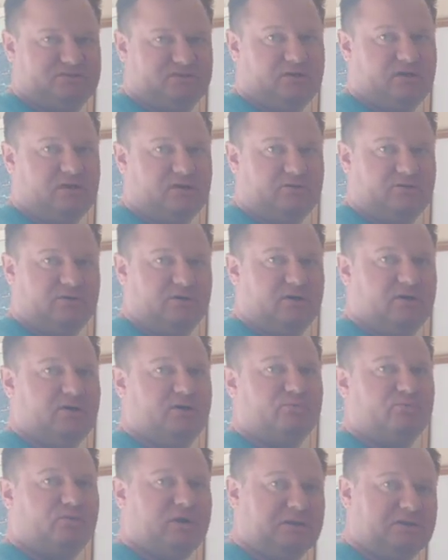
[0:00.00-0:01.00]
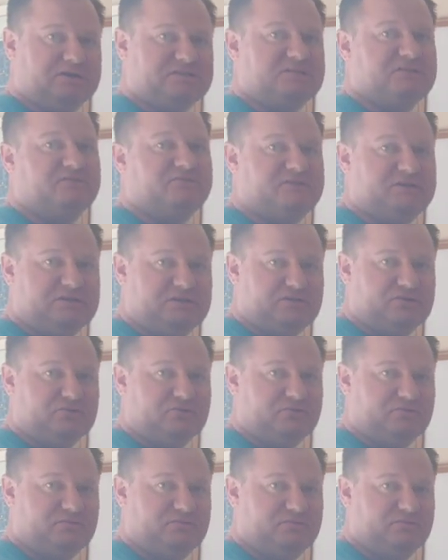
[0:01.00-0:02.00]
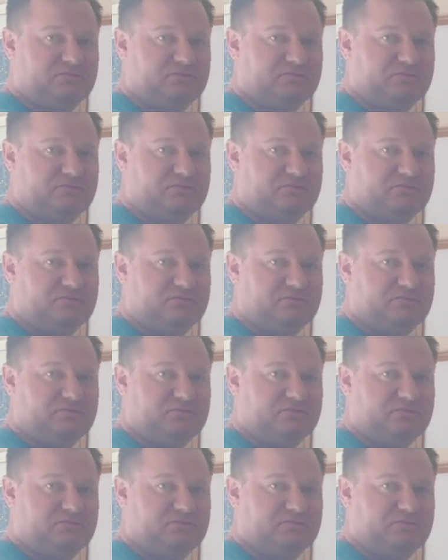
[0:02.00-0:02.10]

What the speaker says: are relative to you.